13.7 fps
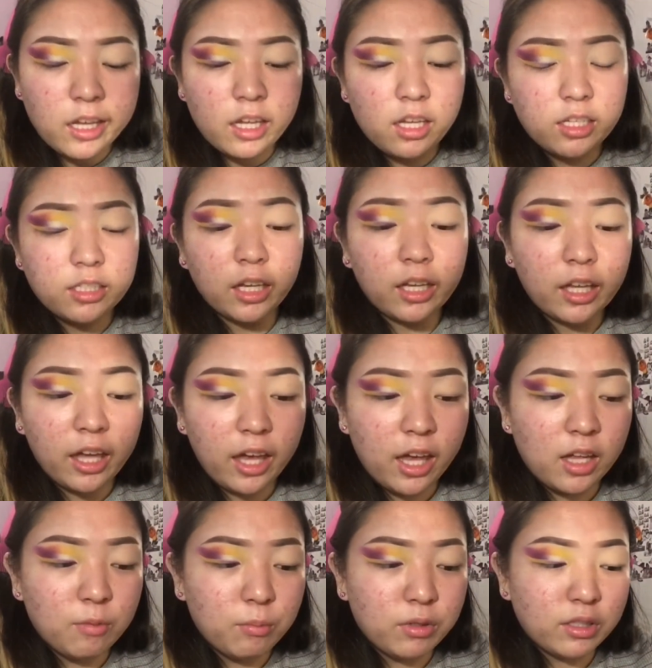as I
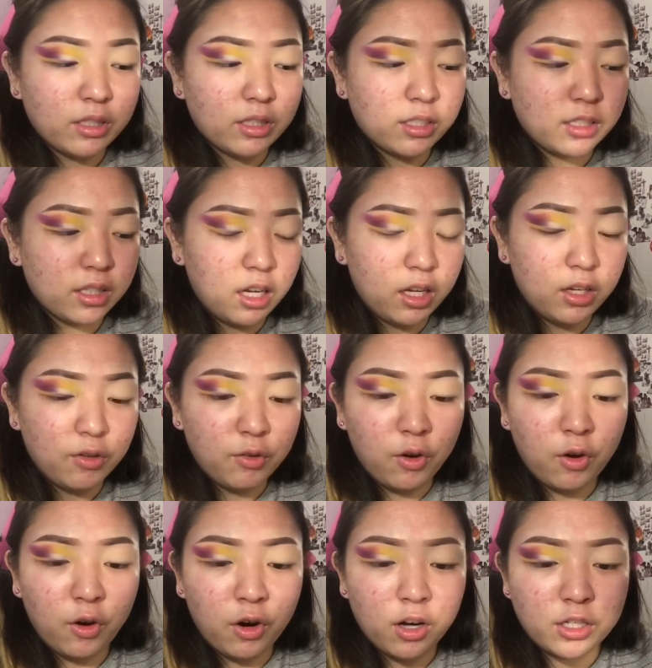can, but it's kind of
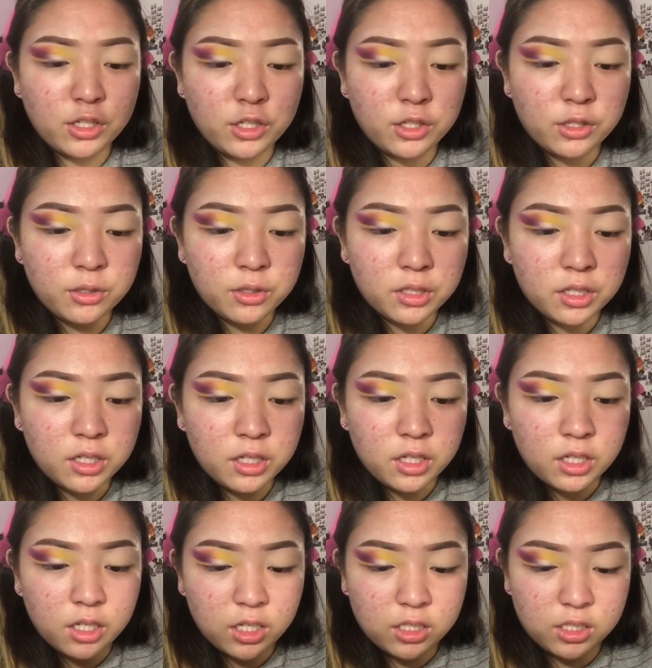hard to
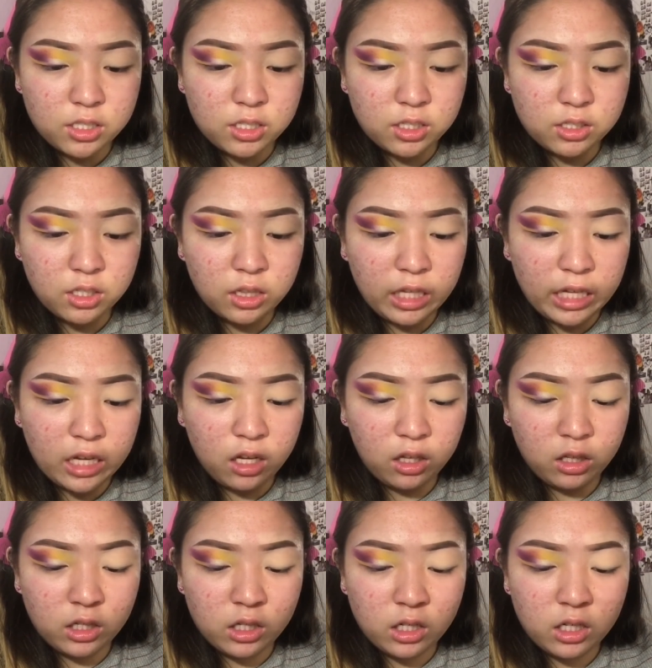because it's such a light
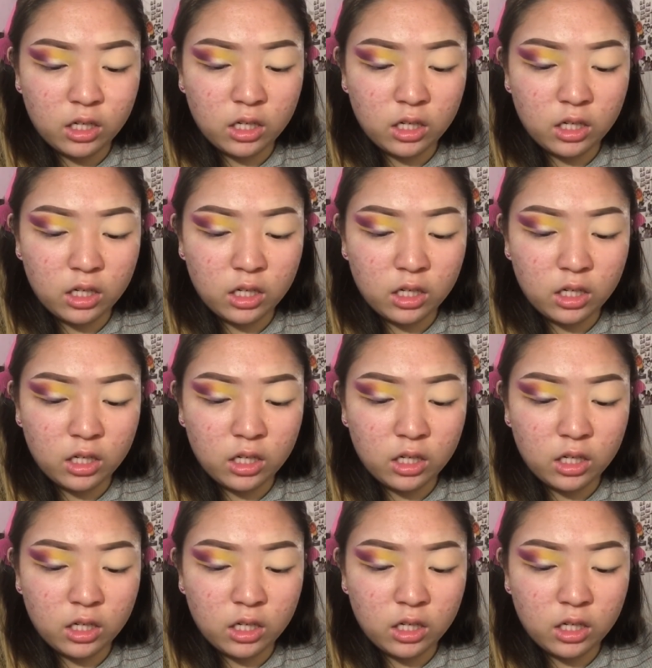color.